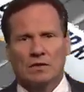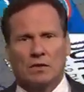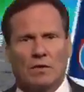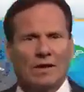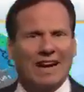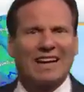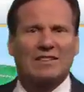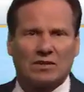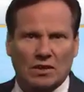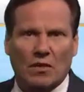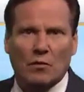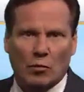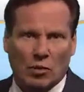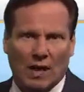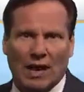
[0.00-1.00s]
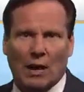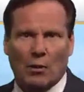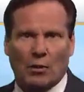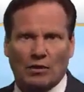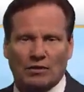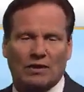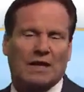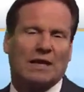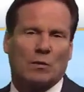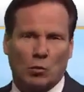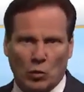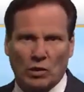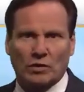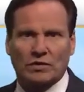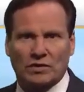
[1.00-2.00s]
So in the next several hours, it
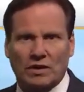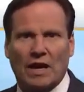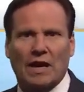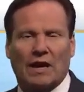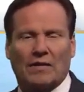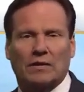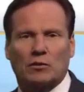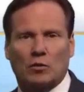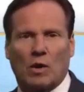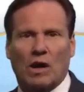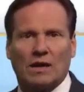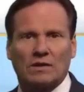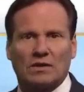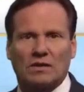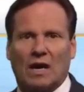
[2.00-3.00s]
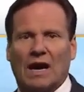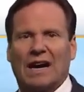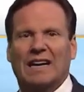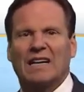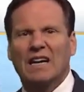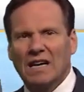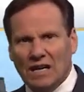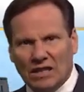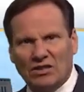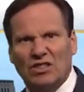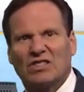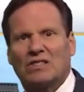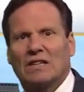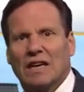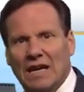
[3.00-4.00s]
will stay on the dry side,
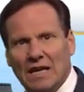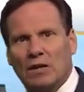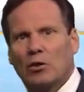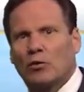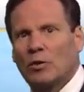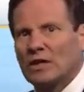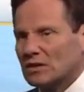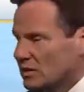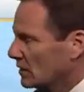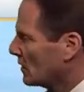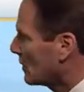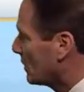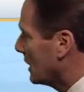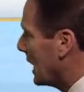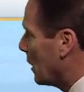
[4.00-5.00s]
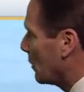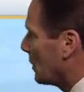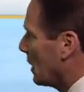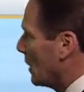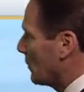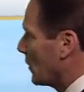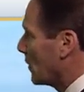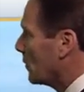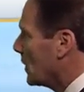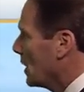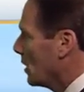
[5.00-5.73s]
just an increase in the cloud cover.